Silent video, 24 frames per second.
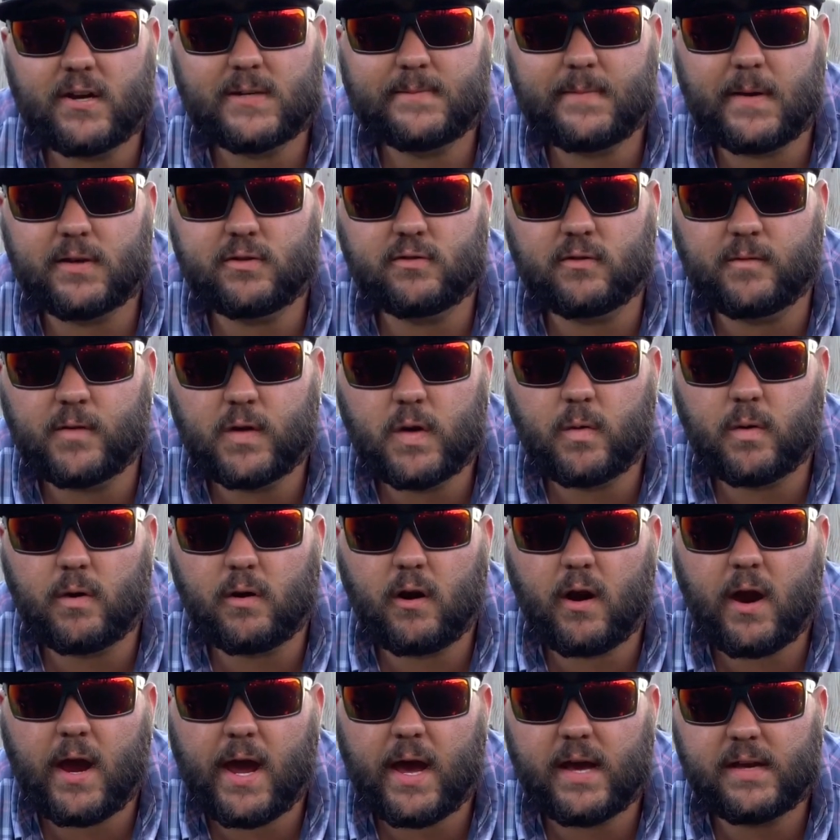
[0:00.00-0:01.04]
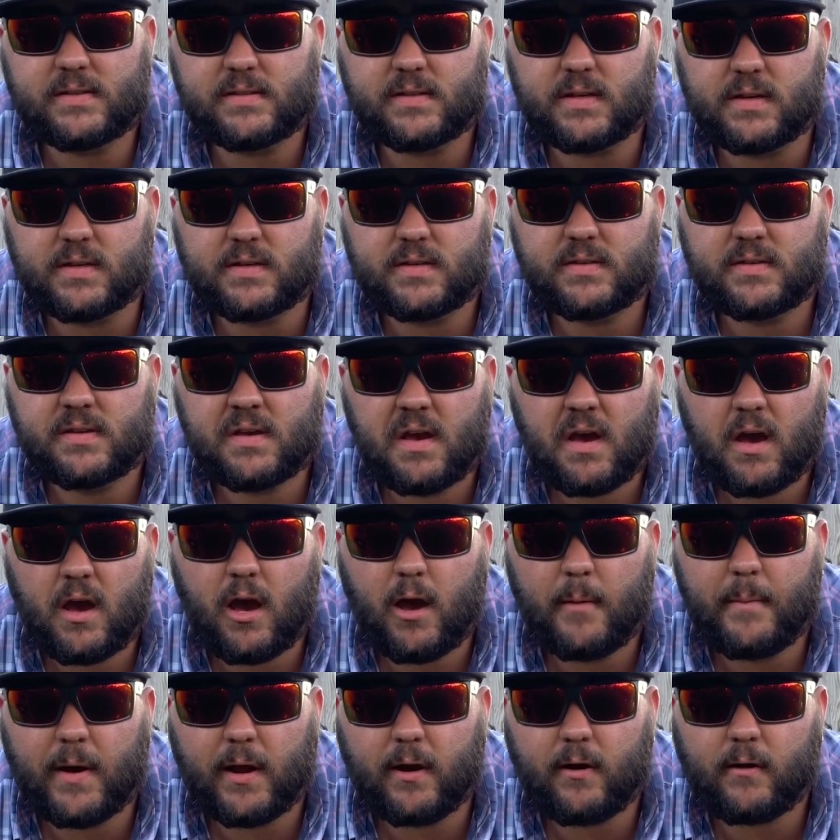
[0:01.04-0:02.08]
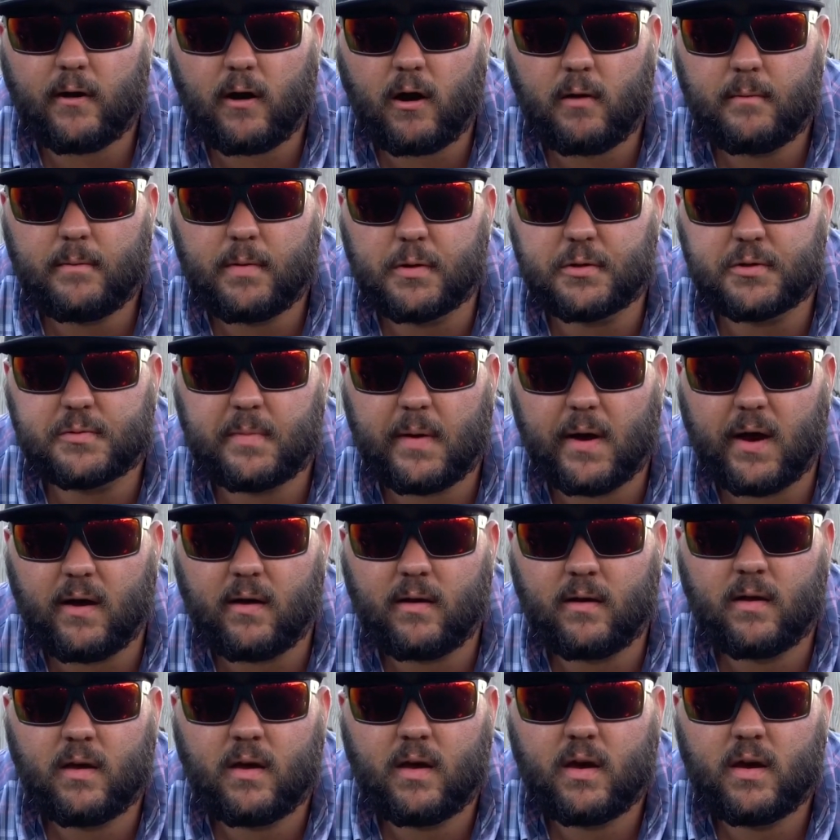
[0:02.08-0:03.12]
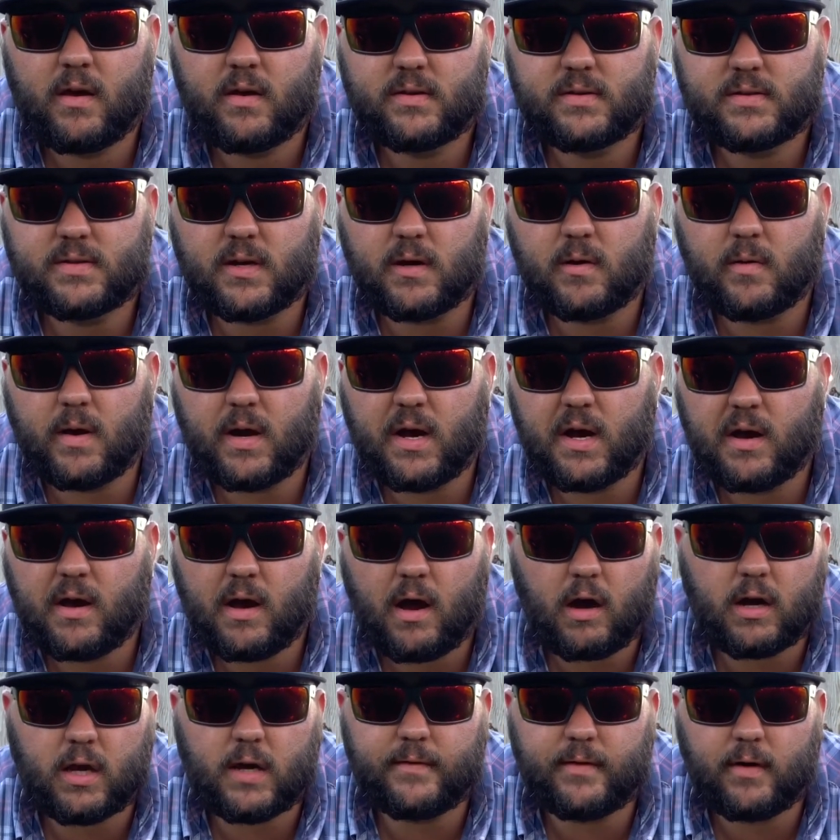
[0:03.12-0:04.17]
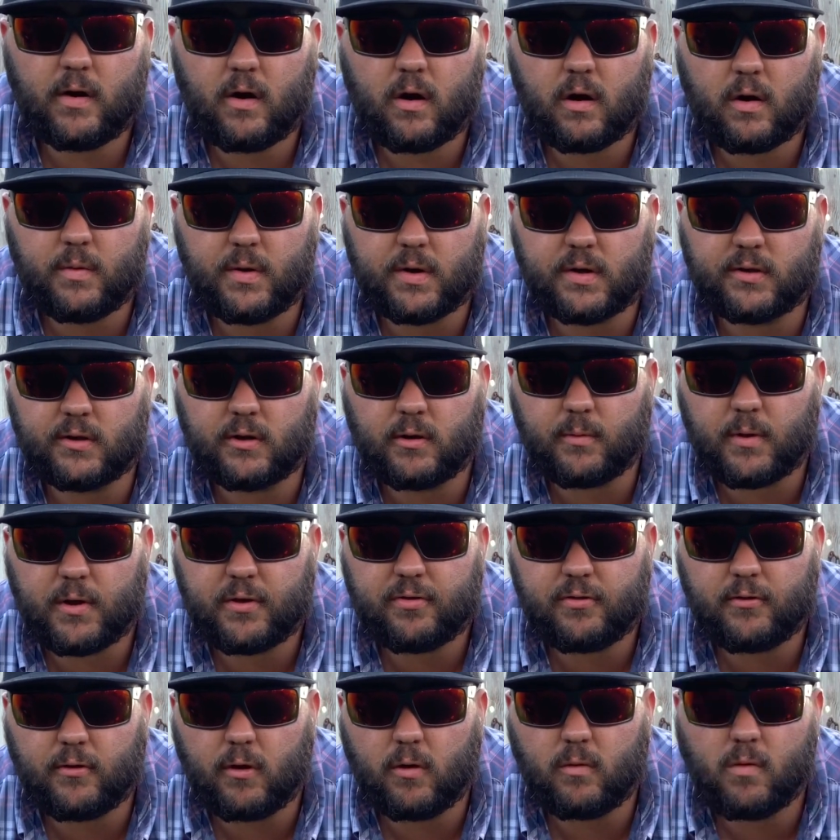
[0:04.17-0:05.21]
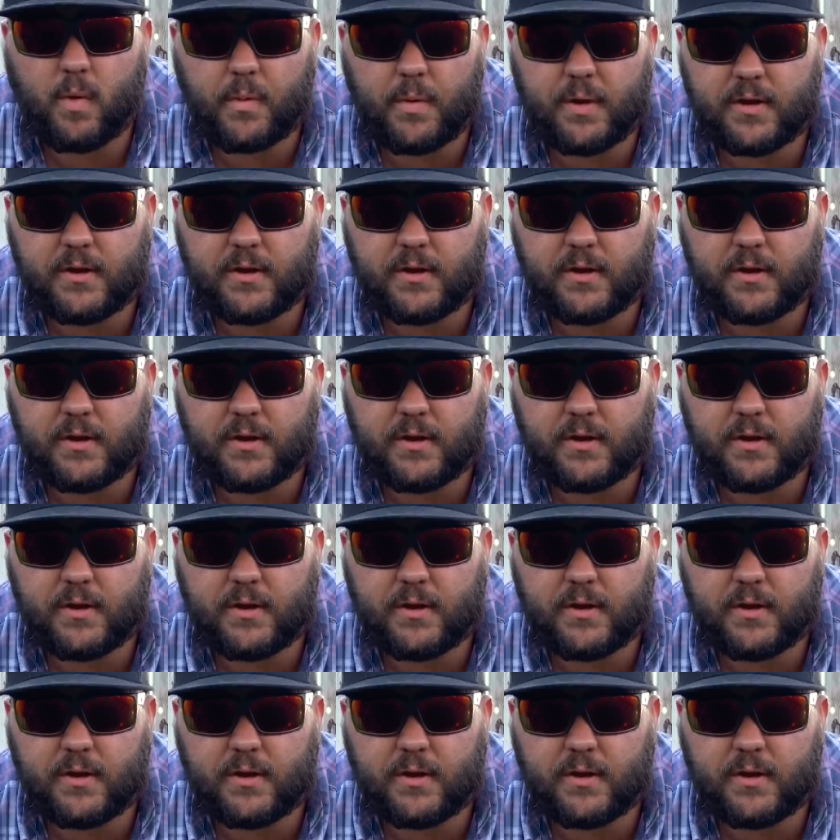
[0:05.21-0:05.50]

special viewer ask us about our compost pile, so I'll give y'all a quick little run through of what we